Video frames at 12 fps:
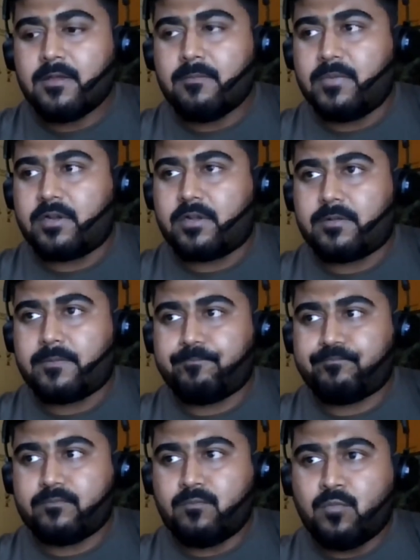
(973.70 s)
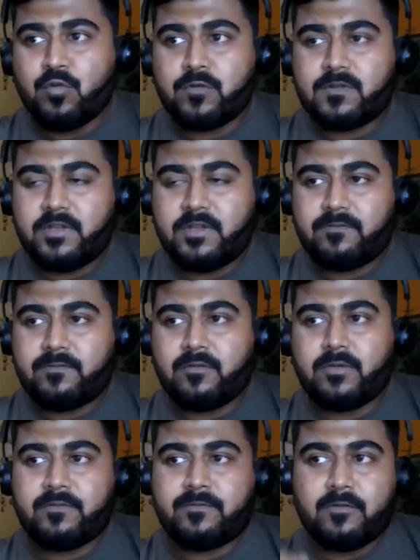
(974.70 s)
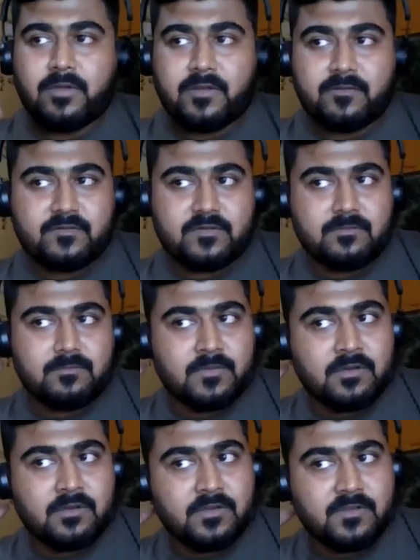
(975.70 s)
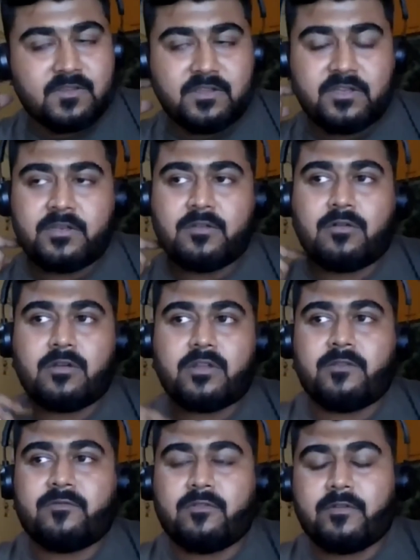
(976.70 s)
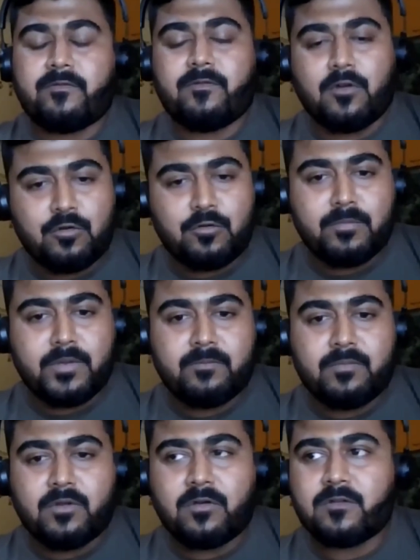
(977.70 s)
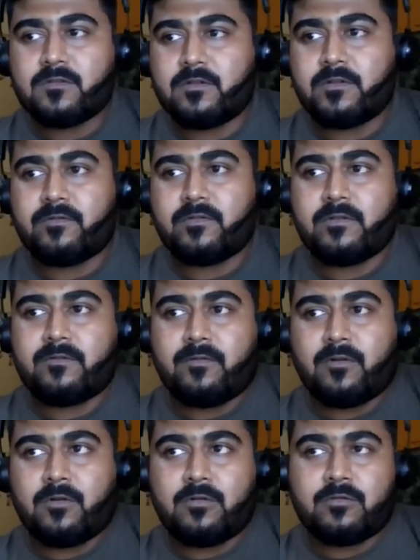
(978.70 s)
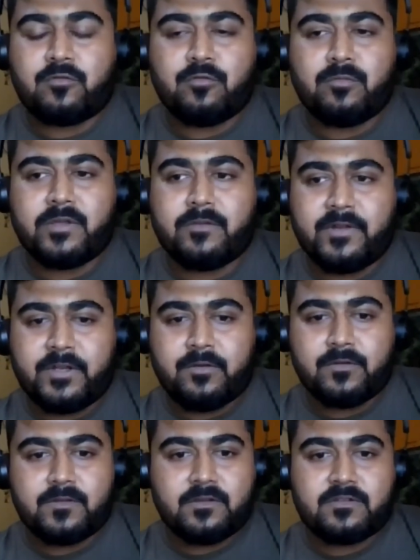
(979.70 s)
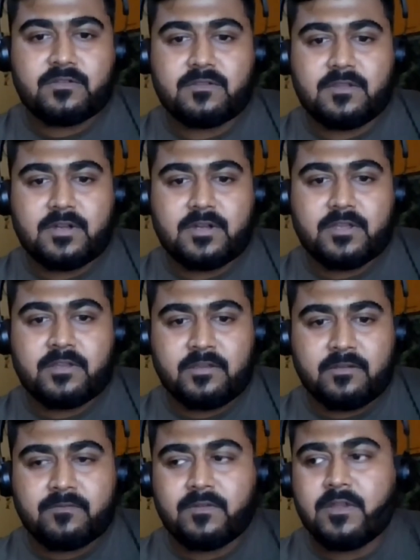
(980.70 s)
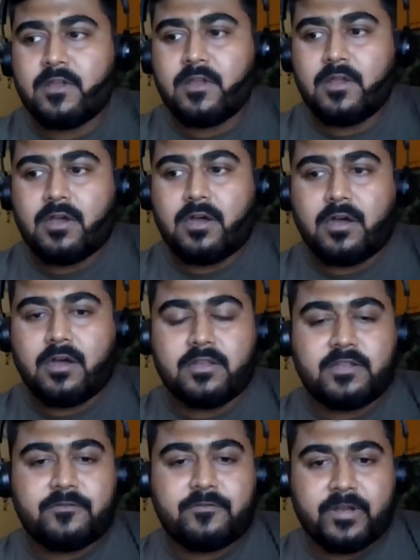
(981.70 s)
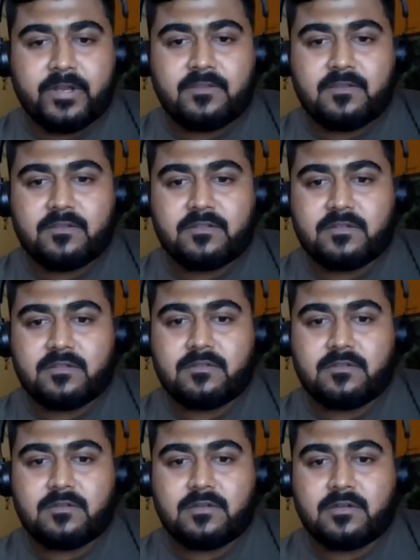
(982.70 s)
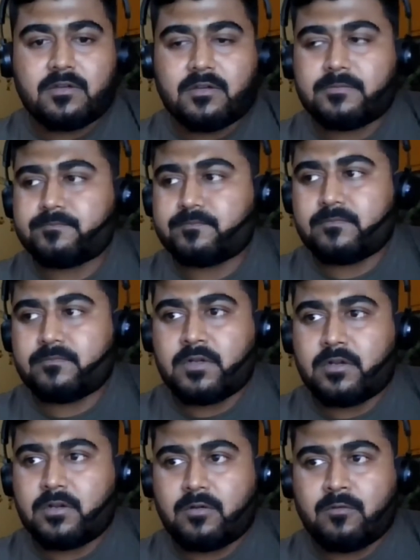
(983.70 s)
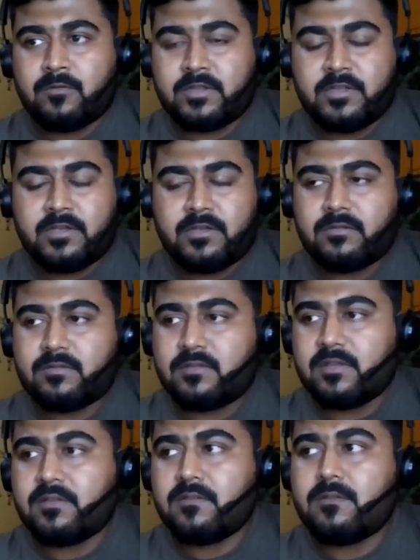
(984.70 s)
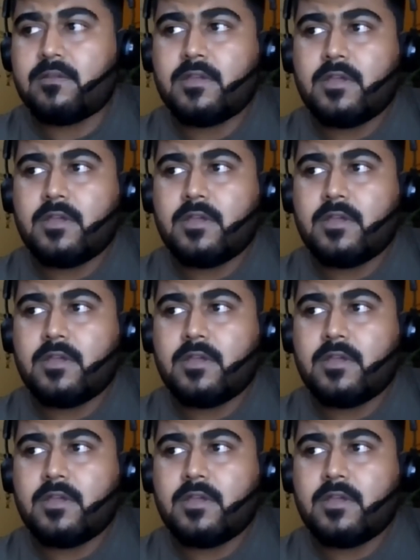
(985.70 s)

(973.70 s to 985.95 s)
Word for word: But mostly if you if you have uh, seen or if you have followed my blogs or if you have followed through my video sessions that i give uh, the training sessions uh, uh, over the things